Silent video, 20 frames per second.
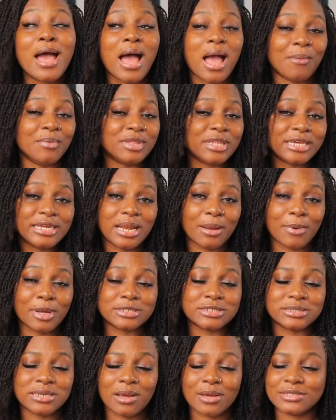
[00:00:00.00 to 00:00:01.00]
I mean, thinking about
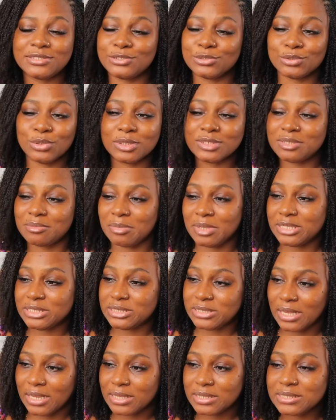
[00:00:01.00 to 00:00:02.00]
it now, it still doesn't make
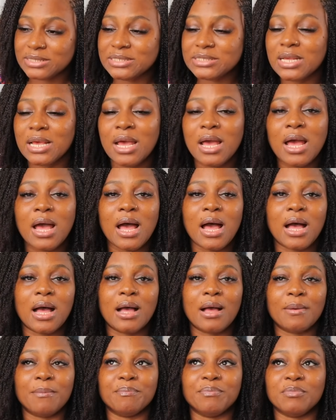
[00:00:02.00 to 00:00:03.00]
sense,
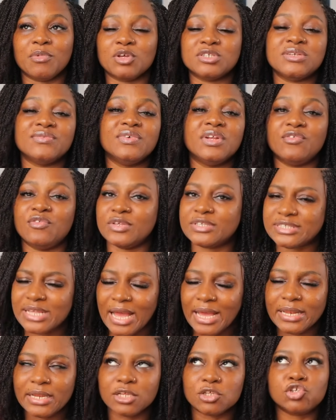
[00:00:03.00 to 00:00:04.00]
um because even if you
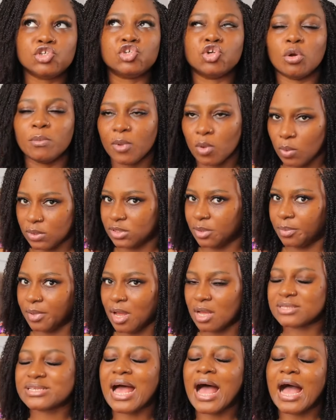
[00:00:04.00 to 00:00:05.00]
style it, show me what the
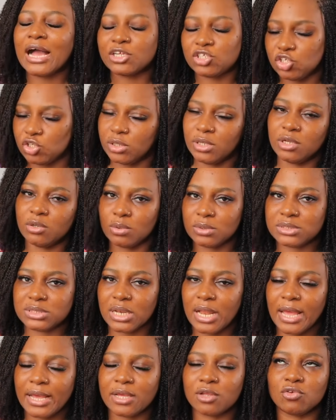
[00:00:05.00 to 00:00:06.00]
blouse actually looks
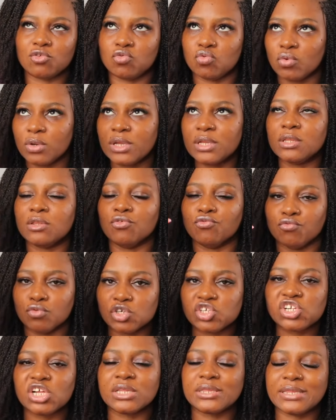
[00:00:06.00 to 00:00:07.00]
like. Doing the
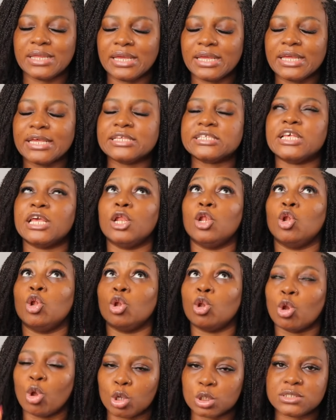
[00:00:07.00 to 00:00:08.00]
ruching thing is a
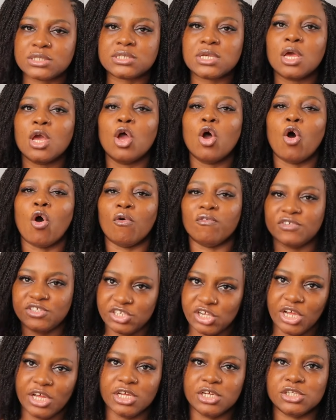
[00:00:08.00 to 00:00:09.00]
lot of
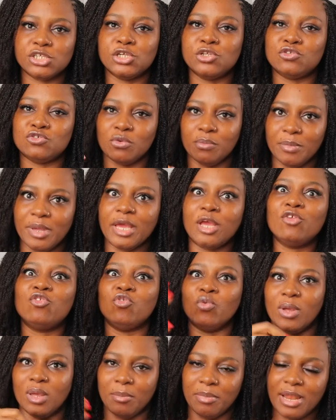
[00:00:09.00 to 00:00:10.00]
change to make
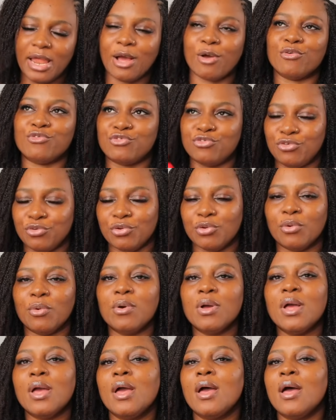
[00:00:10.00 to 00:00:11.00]
to a blouse, you know.